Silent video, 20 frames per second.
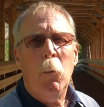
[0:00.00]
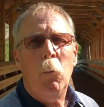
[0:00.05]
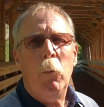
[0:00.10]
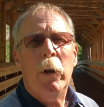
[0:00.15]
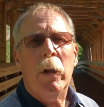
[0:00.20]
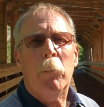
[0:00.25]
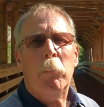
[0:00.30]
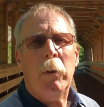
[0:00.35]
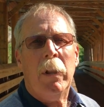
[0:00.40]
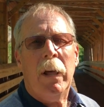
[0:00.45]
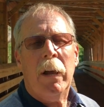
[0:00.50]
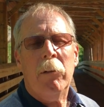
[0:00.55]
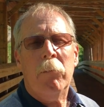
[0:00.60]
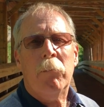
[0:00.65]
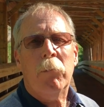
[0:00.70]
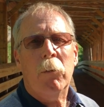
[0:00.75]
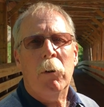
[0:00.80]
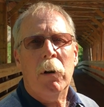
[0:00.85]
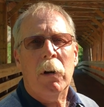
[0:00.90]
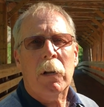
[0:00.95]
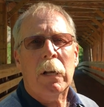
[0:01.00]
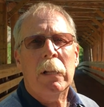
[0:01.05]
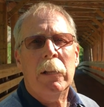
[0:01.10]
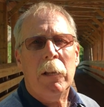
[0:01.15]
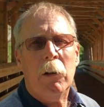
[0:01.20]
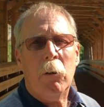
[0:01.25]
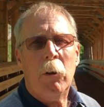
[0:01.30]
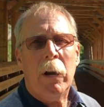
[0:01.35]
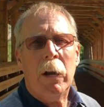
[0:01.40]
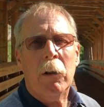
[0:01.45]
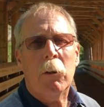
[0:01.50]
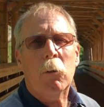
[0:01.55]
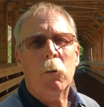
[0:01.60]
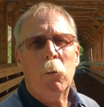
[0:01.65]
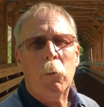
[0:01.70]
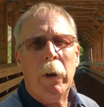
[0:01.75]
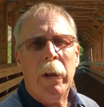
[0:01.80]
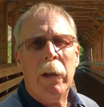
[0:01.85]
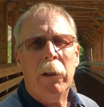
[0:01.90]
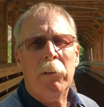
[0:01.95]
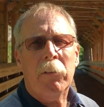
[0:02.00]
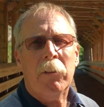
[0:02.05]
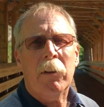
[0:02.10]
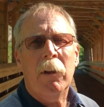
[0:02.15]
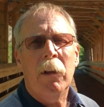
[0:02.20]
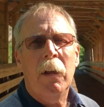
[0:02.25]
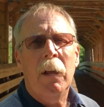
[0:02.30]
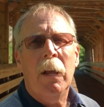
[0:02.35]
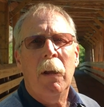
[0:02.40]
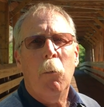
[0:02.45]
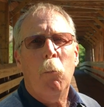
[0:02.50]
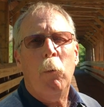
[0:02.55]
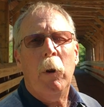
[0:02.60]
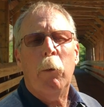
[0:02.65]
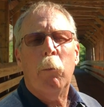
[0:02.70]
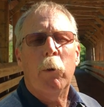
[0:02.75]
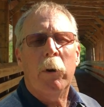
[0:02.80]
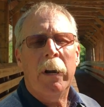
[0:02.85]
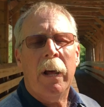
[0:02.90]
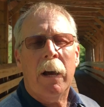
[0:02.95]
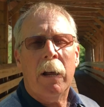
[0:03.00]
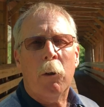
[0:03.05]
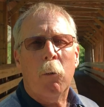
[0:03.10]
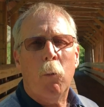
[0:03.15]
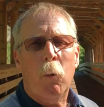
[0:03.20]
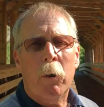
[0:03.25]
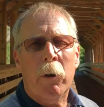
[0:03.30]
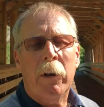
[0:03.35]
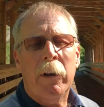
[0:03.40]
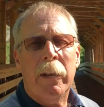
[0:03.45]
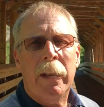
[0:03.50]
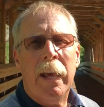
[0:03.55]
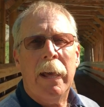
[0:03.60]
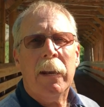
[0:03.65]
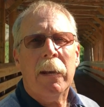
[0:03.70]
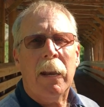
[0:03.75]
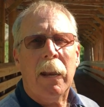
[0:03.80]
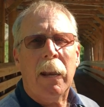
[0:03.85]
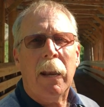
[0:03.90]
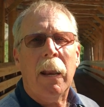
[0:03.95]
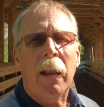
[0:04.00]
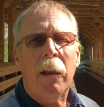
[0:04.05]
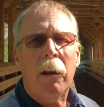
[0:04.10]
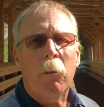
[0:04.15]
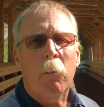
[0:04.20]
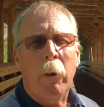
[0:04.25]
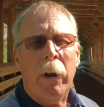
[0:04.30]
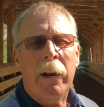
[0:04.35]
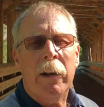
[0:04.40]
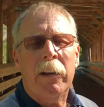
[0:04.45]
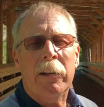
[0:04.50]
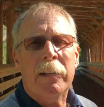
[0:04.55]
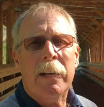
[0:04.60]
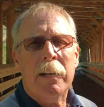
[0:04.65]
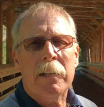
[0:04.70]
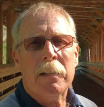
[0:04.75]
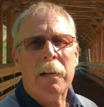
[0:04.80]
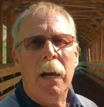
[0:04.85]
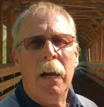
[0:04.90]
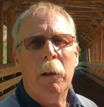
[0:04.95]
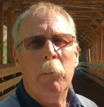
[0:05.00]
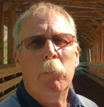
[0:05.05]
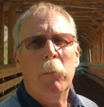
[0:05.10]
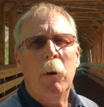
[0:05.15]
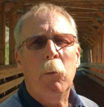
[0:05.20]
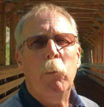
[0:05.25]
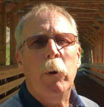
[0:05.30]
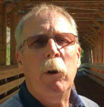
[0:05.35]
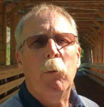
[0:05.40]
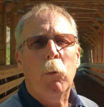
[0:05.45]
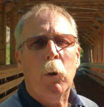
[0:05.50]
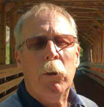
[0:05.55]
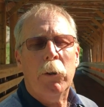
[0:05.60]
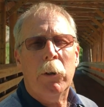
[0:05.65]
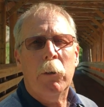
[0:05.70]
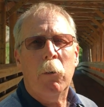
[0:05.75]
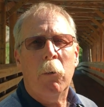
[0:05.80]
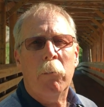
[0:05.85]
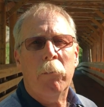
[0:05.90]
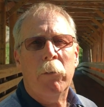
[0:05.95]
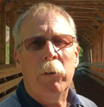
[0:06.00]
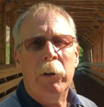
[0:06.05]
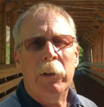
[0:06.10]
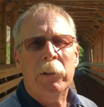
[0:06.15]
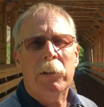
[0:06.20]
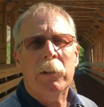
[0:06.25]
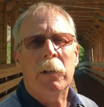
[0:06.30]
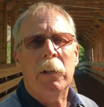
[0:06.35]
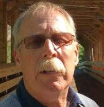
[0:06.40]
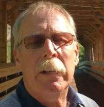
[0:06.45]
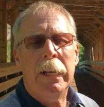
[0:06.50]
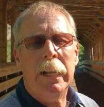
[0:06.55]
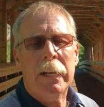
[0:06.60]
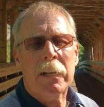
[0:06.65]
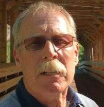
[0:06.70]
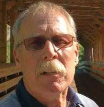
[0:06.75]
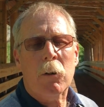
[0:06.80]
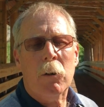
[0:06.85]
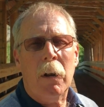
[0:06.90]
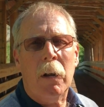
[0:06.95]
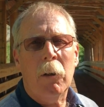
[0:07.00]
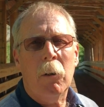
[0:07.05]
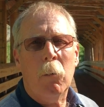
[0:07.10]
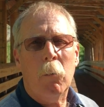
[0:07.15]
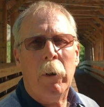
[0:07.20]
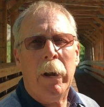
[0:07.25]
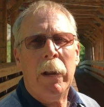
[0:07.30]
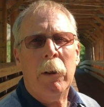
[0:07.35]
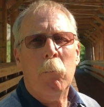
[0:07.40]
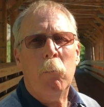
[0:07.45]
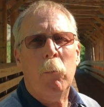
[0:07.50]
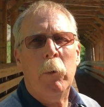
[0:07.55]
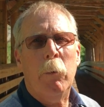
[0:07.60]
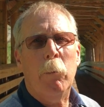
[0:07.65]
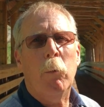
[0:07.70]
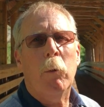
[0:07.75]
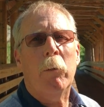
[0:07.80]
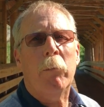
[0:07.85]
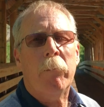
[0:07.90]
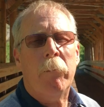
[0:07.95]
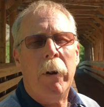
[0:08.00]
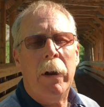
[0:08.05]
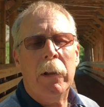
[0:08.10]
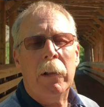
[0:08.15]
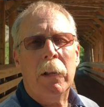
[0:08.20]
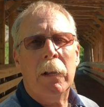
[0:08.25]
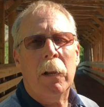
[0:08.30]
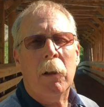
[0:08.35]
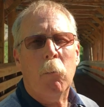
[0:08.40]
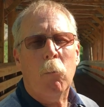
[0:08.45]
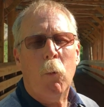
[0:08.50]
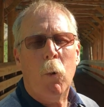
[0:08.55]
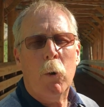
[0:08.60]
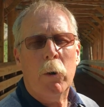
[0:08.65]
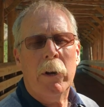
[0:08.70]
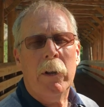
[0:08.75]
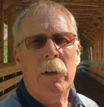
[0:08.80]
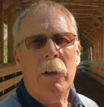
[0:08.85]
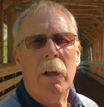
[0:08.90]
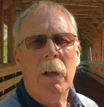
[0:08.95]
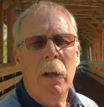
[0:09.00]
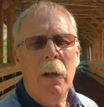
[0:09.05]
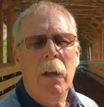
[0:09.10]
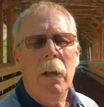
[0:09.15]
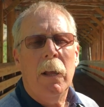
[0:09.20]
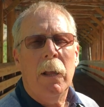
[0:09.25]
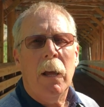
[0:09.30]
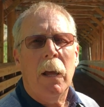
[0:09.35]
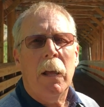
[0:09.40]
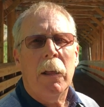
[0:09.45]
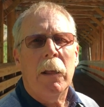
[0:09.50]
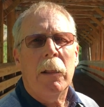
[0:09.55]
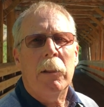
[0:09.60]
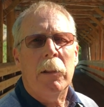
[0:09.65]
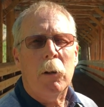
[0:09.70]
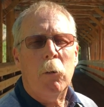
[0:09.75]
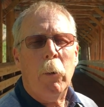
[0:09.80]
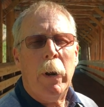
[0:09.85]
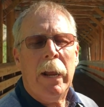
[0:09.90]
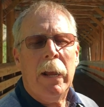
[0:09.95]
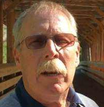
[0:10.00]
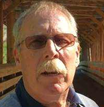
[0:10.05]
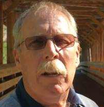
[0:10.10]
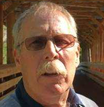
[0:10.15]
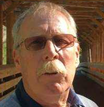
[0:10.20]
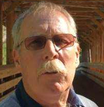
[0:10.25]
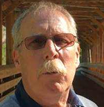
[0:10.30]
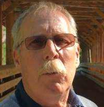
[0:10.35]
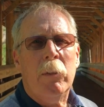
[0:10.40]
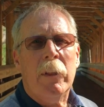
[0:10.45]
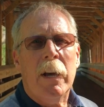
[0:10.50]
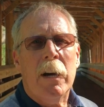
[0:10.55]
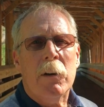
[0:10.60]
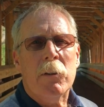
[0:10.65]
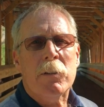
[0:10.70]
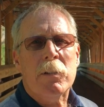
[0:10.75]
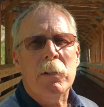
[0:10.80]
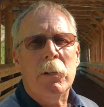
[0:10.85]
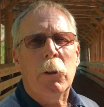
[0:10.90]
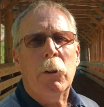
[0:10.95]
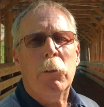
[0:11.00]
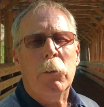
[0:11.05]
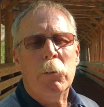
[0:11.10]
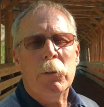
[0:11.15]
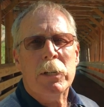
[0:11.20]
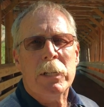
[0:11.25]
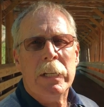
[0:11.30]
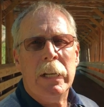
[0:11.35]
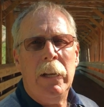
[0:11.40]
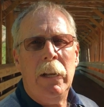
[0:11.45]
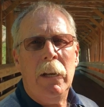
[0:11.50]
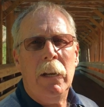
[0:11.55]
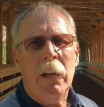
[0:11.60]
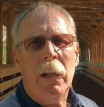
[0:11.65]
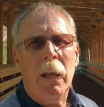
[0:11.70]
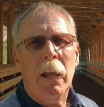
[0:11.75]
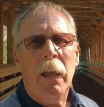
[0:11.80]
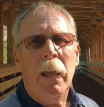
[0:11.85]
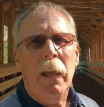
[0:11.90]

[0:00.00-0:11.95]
We applied for a Clean Ohio grant. We were not awarded that grant at that time, but we rolled it over into the next grant. We were finally awarded the grant in 2013.